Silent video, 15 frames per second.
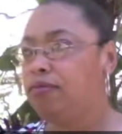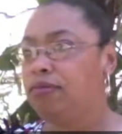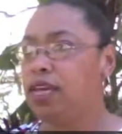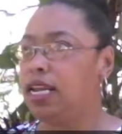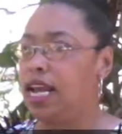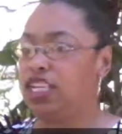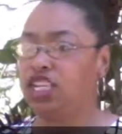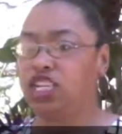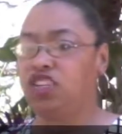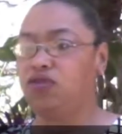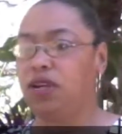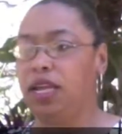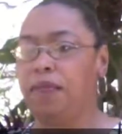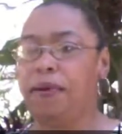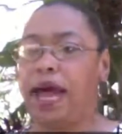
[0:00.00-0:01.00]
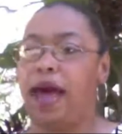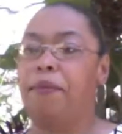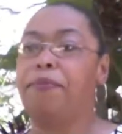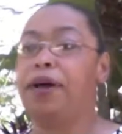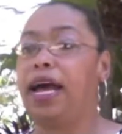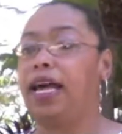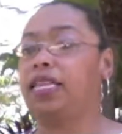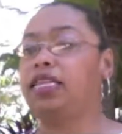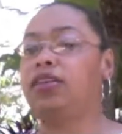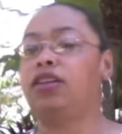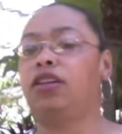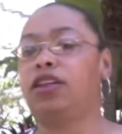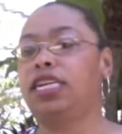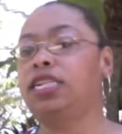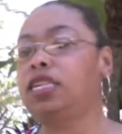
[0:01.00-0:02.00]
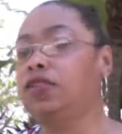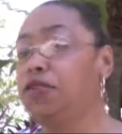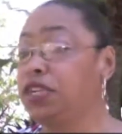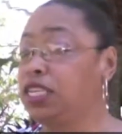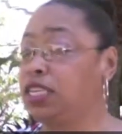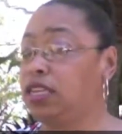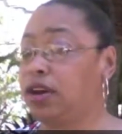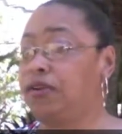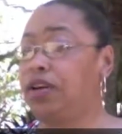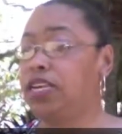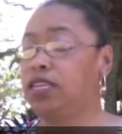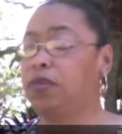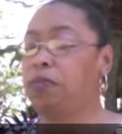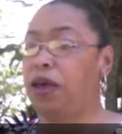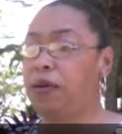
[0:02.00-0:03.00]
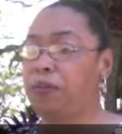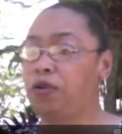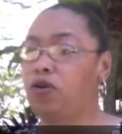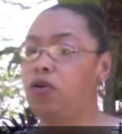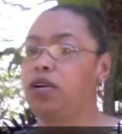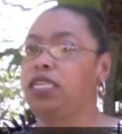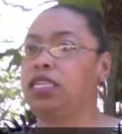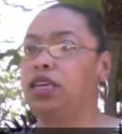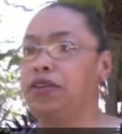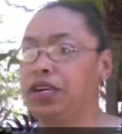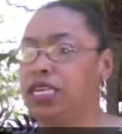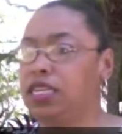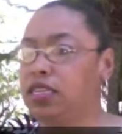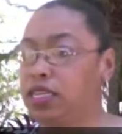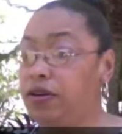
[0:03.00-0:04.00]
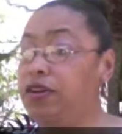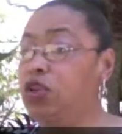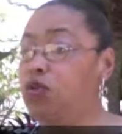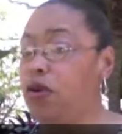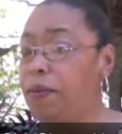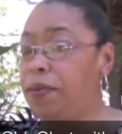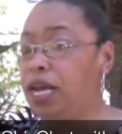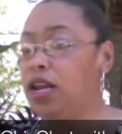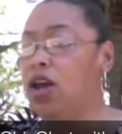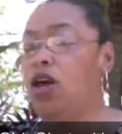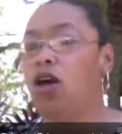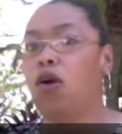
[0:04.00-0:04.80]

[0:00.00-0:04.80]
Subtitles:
Connection is really bad. But, this is for serious people who are serious women